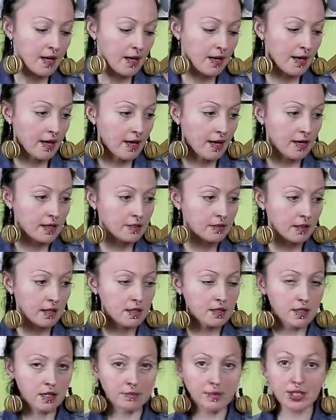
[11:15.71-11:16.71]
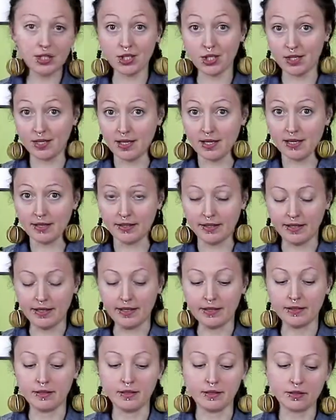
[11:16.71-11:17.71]
And as I mentioned
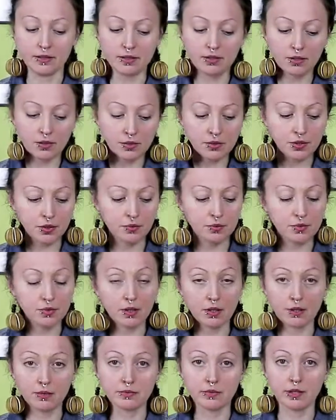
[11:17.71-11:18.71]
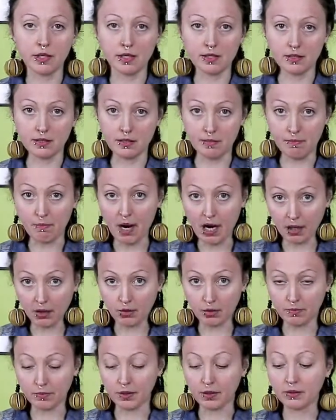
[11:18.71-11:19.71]
earlier, it is also known as the
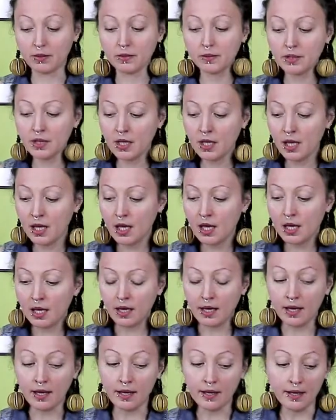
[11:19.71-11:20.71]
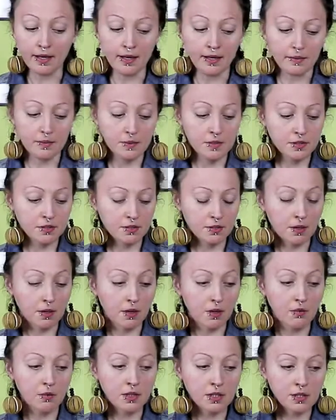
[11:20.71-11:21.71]
macro bowl.
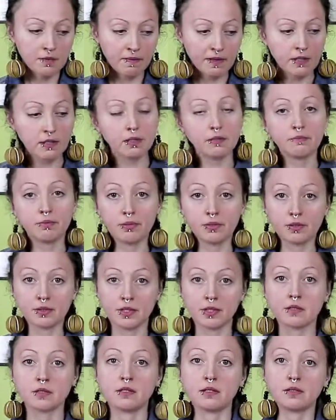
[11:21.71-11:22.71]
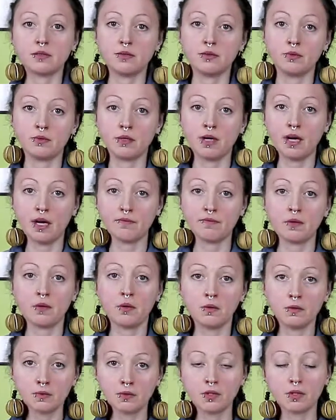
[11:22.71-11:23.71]
So it's very important that you have
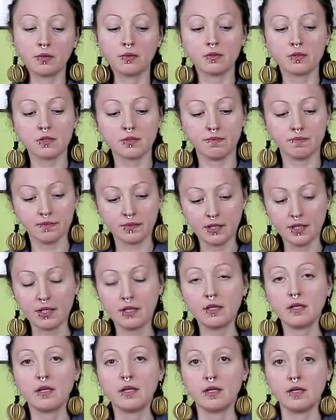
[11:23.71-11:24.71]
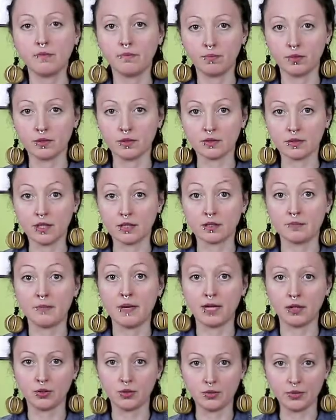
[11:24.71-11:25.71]
all those 3 important
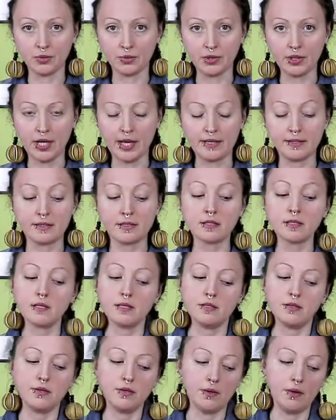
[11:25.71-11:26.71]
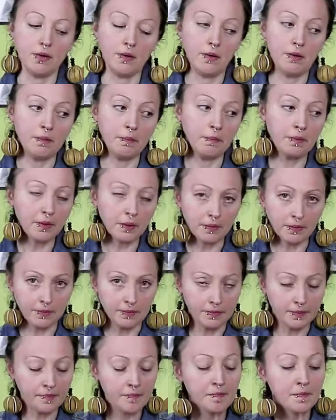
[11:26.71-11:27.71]
macronutrients in your bowl,